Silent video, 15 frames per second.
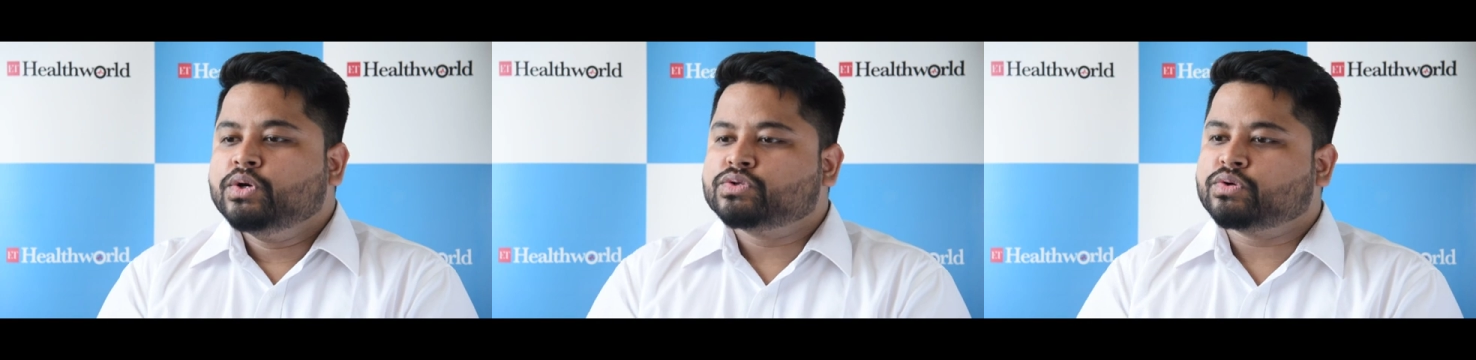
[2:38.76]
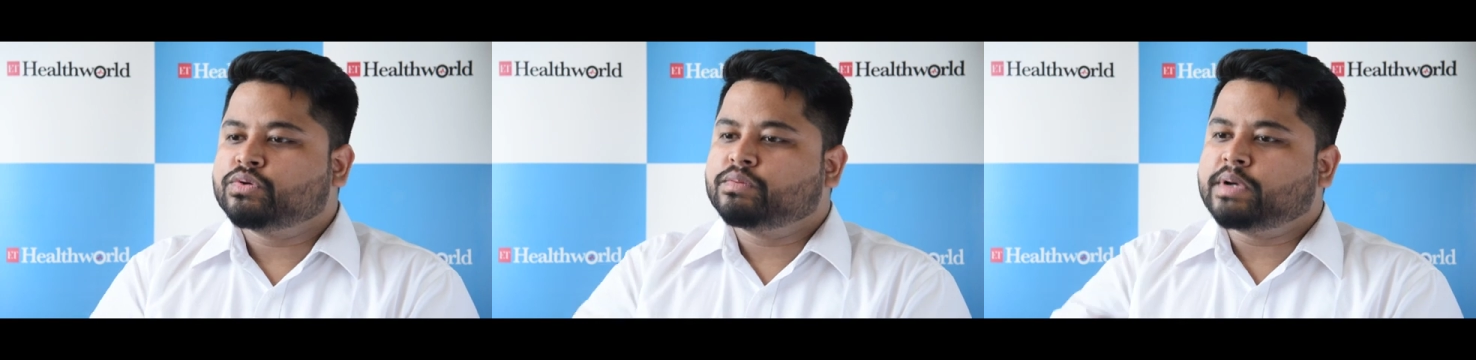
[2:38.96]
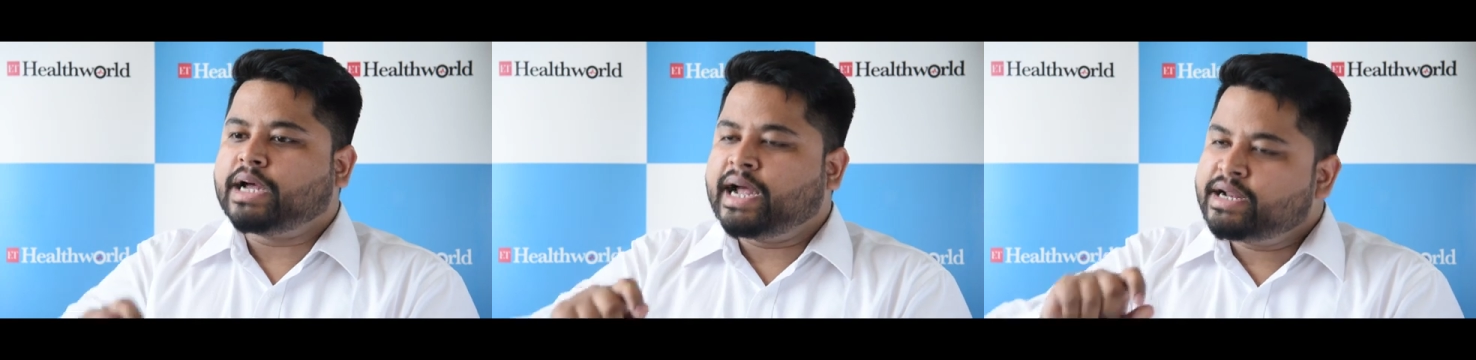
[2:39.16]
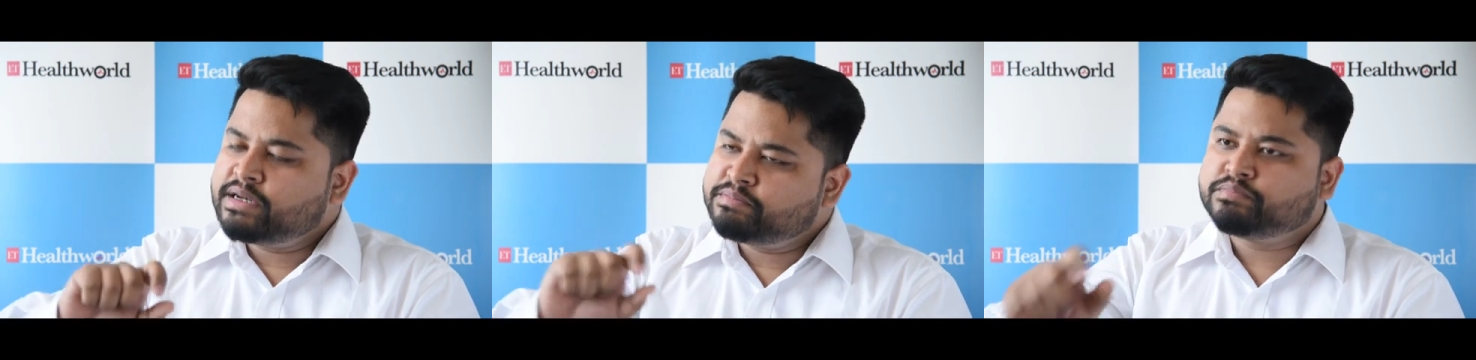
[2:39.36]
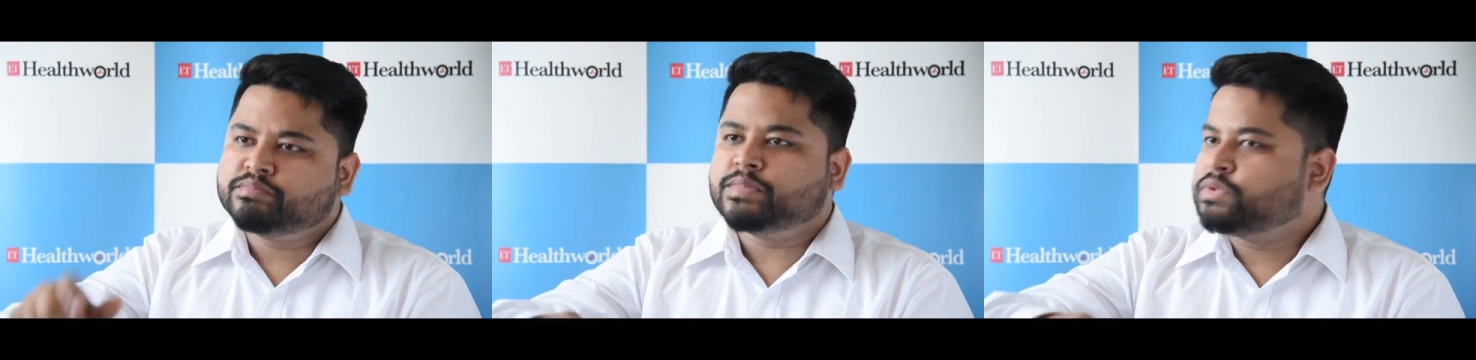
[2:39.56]
So,
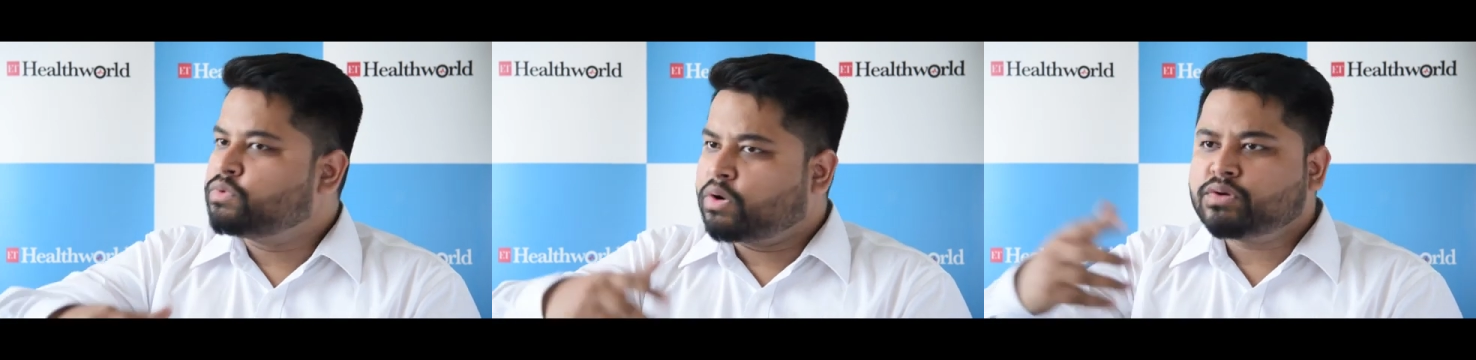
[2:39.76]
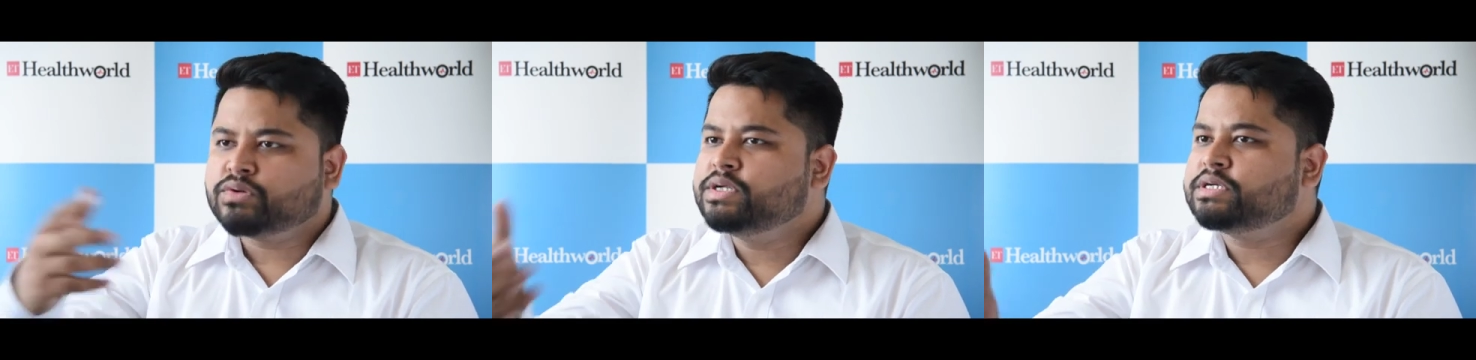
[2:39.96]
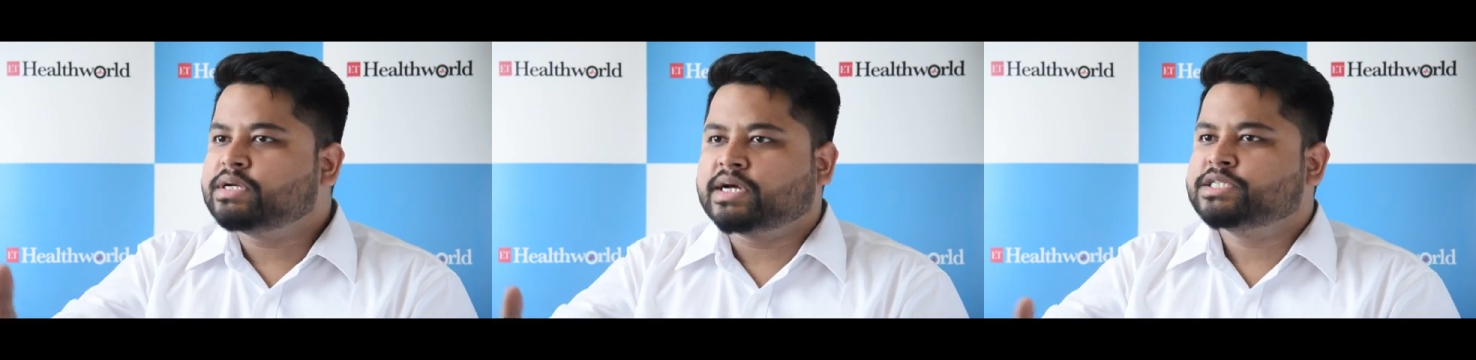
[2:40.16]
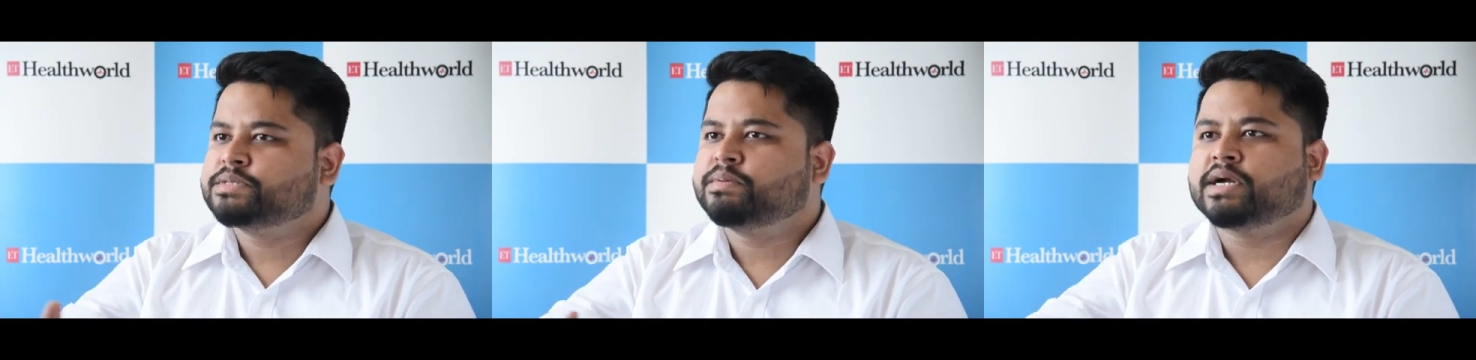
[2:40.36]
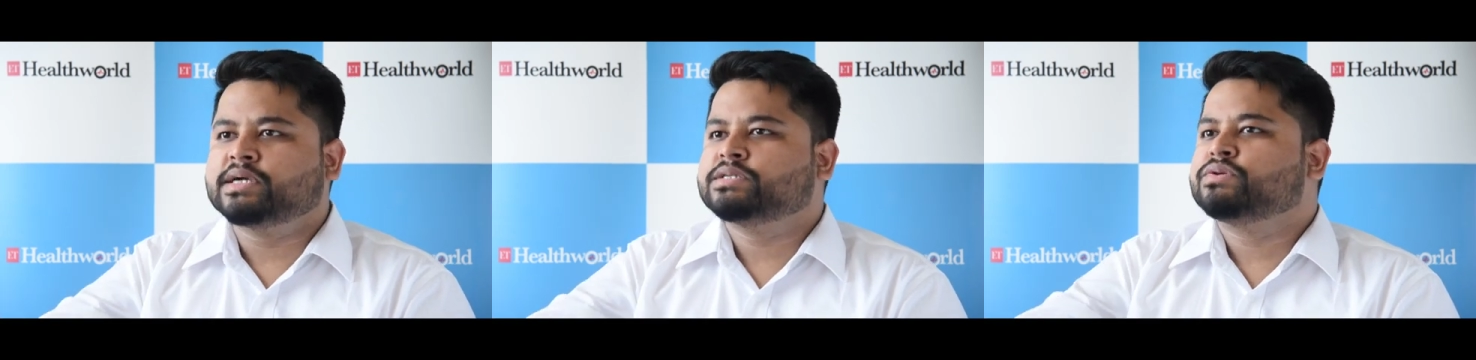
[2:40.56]
and not only
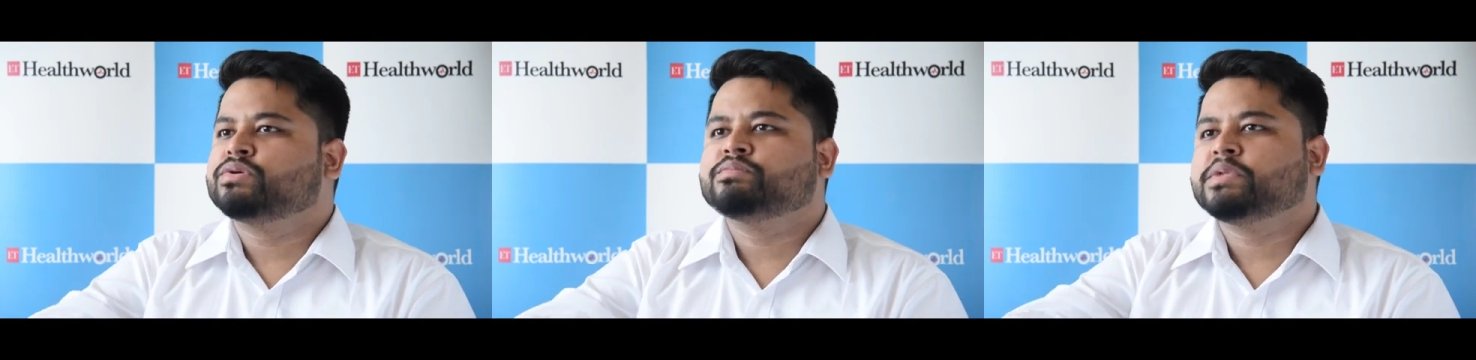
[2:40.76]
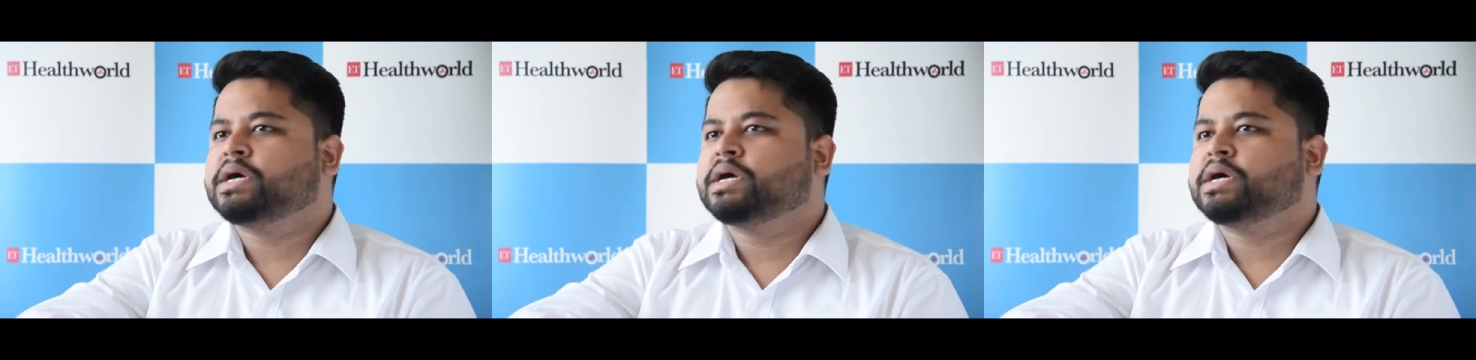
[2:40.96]
transplants, you know,